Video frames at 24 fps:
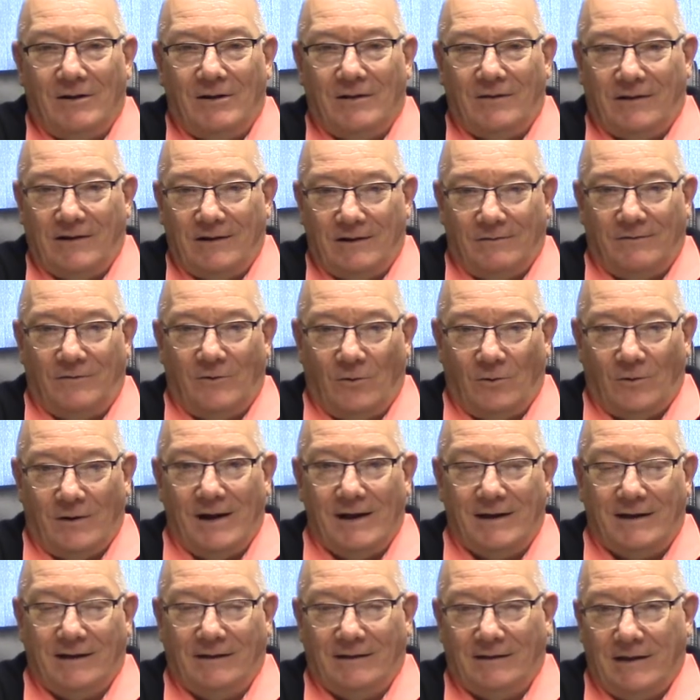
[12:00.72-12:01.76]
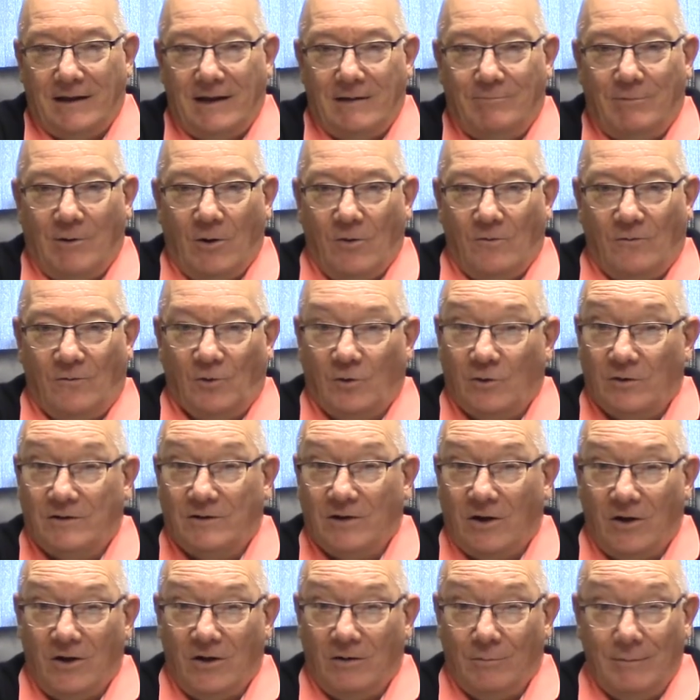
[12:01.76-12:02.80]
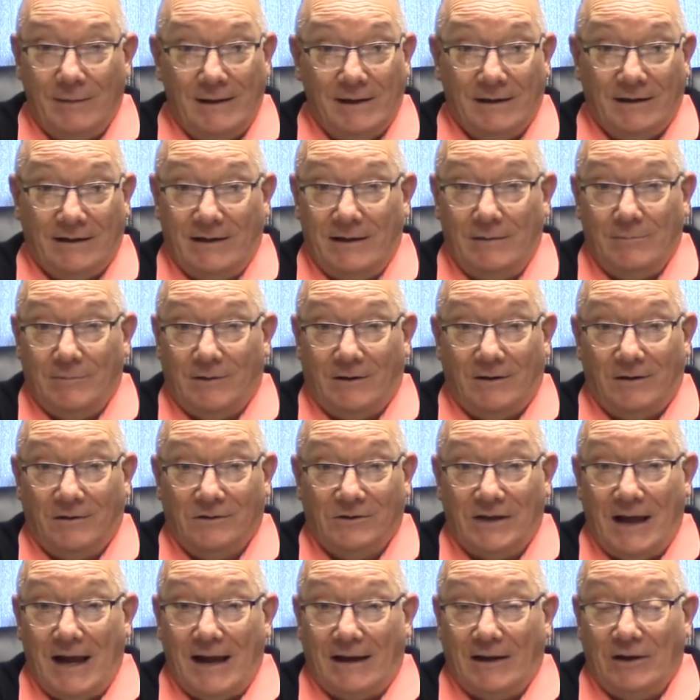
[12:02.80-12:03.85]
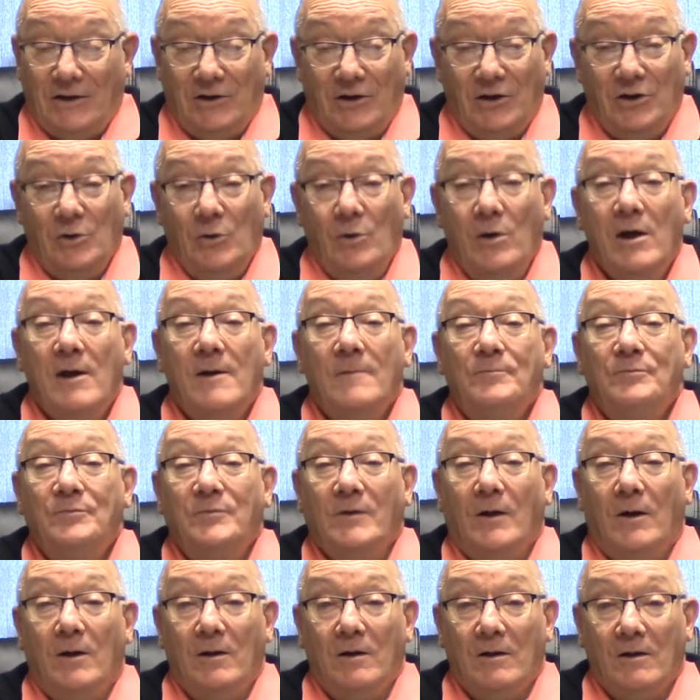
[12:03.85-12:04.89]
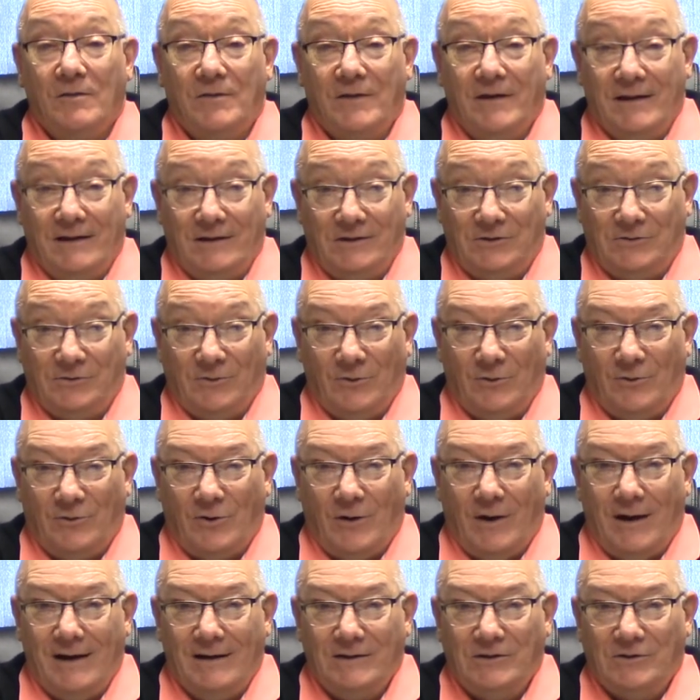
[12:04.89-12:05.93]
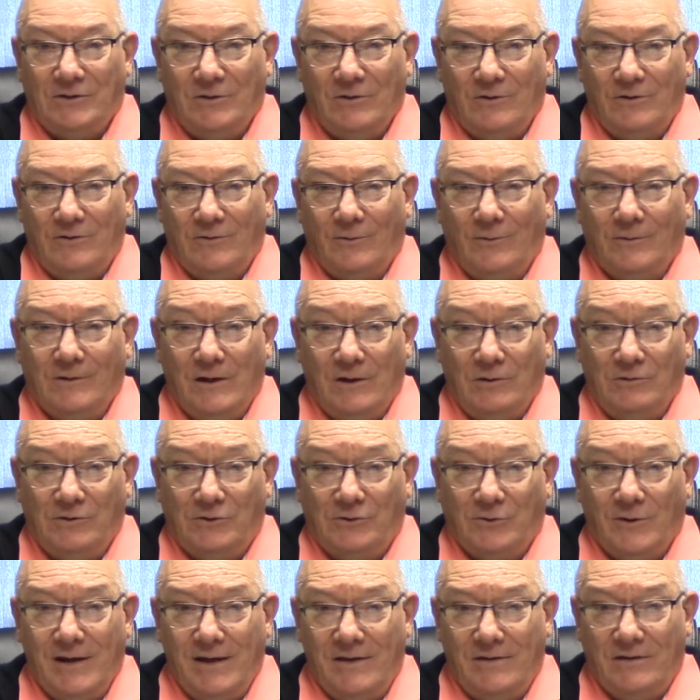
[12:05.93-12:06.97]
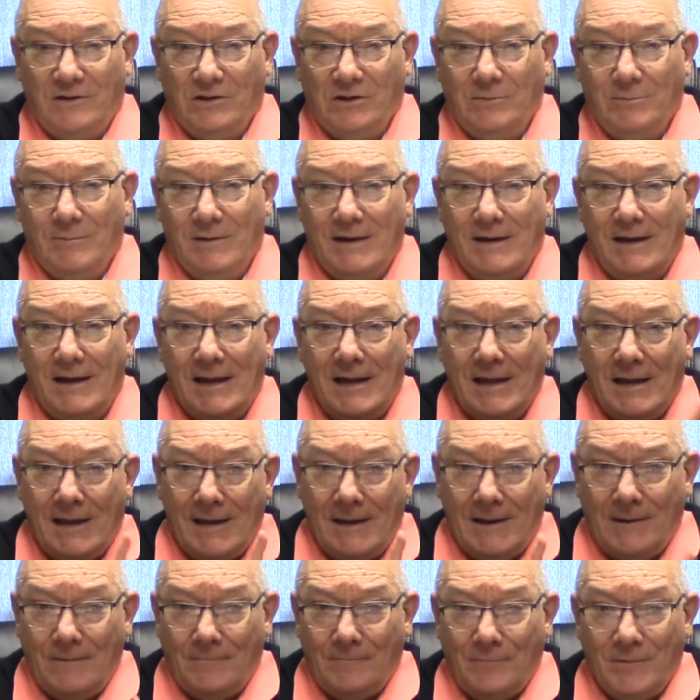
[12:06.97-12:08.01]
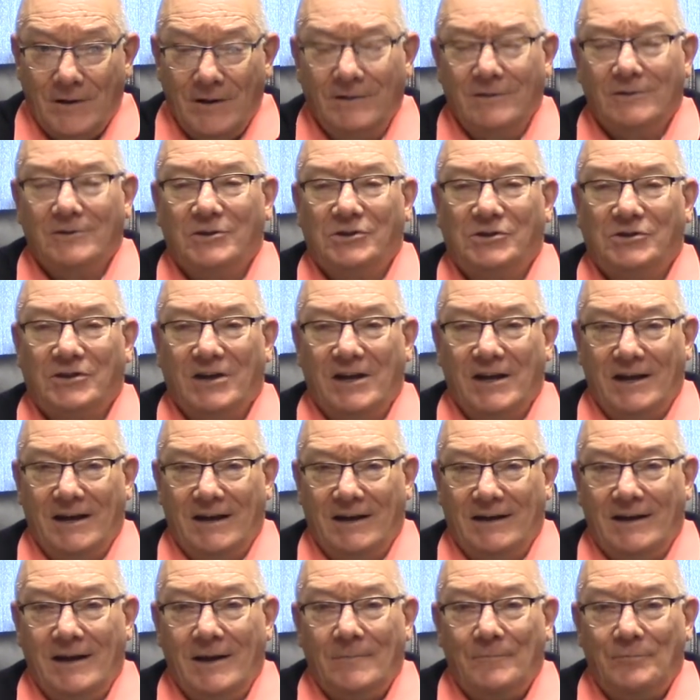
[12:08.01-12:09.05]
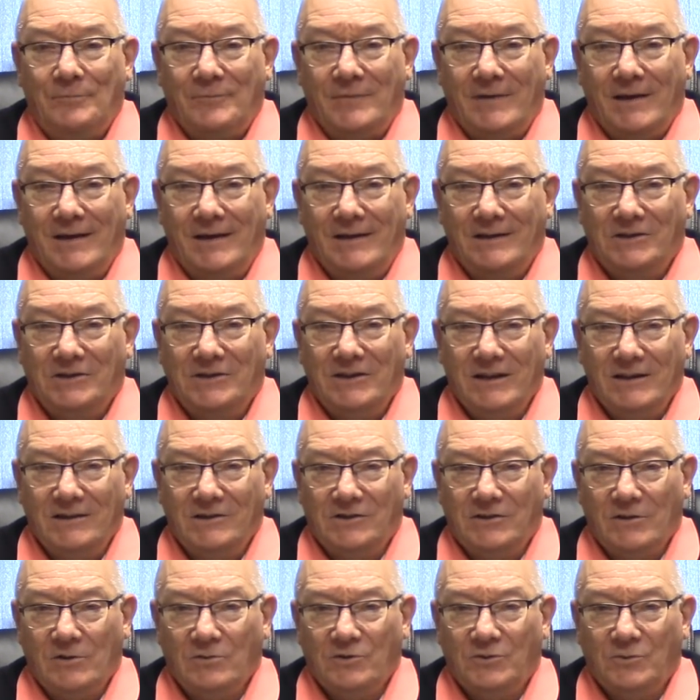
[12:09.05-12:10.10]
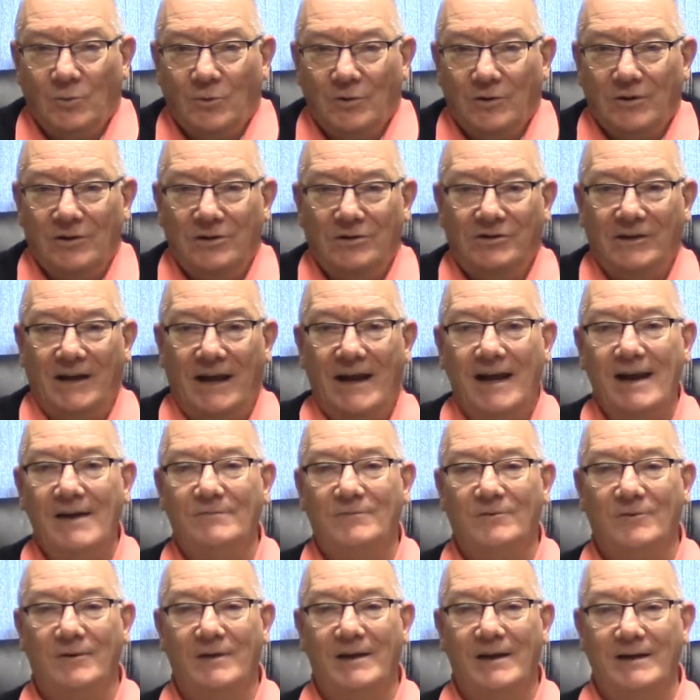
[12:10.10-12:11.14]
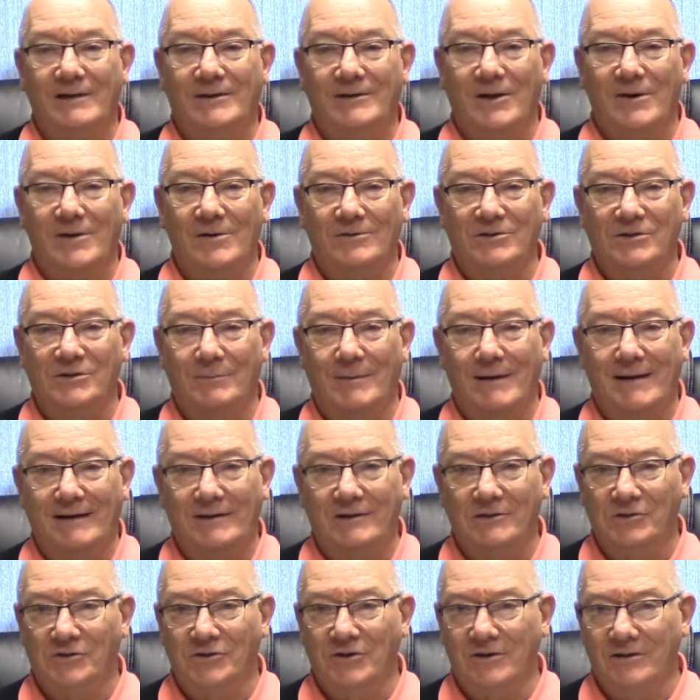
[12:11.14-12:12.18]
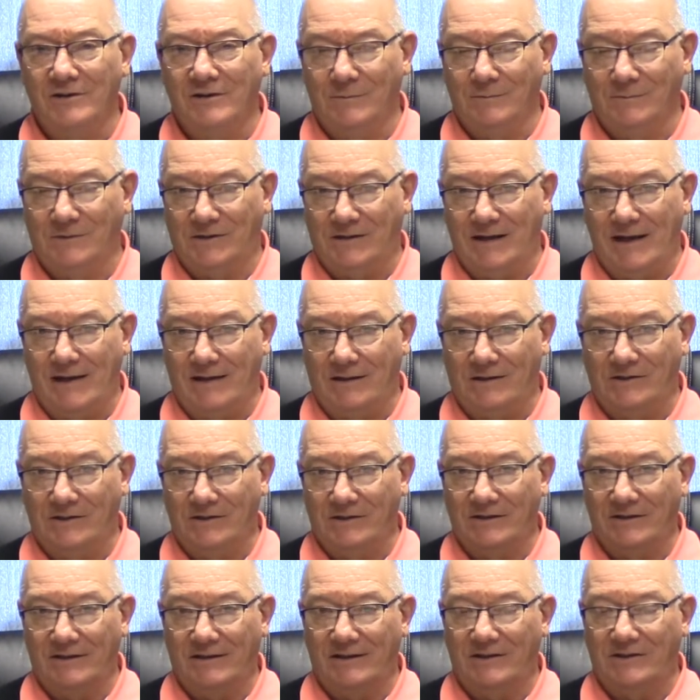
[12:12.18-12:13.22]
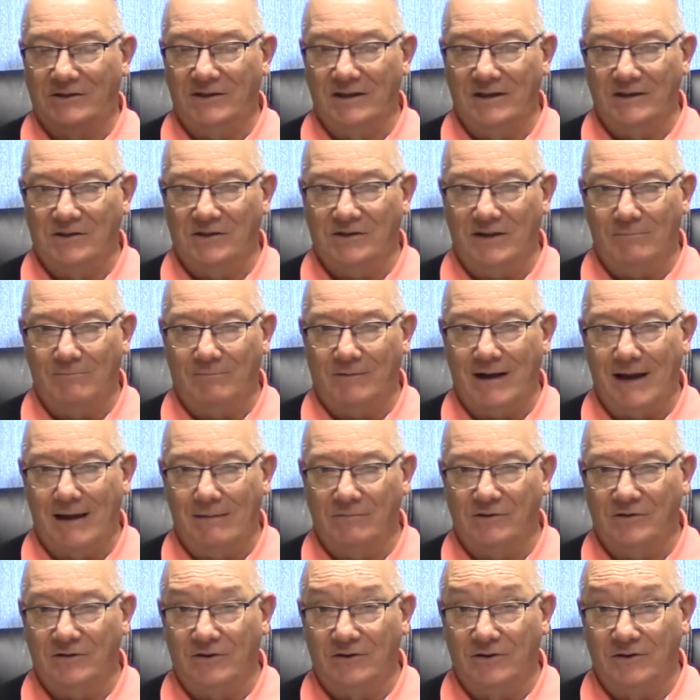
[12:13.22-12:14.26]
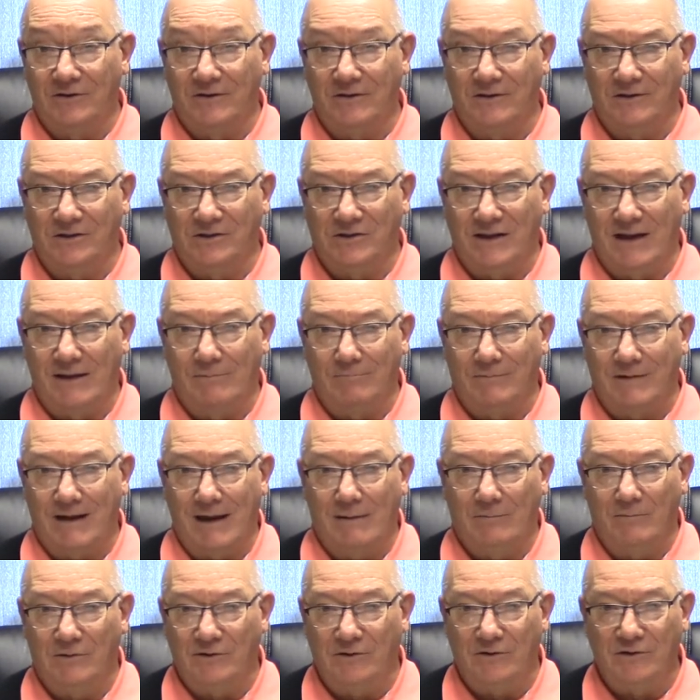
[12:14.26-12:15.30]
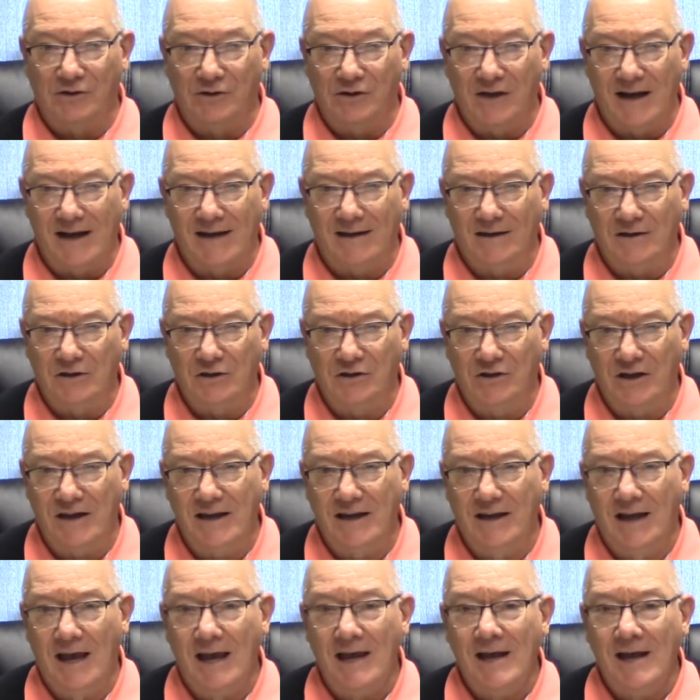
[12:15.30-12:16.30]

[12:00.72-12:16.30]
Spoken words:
therefore I can leap over a tall building, because I can do all things through Christ who strengthens me. Understand, he says those words after he talks about his circumstances, and he says, sometimes they're good, sometimes they're challenging.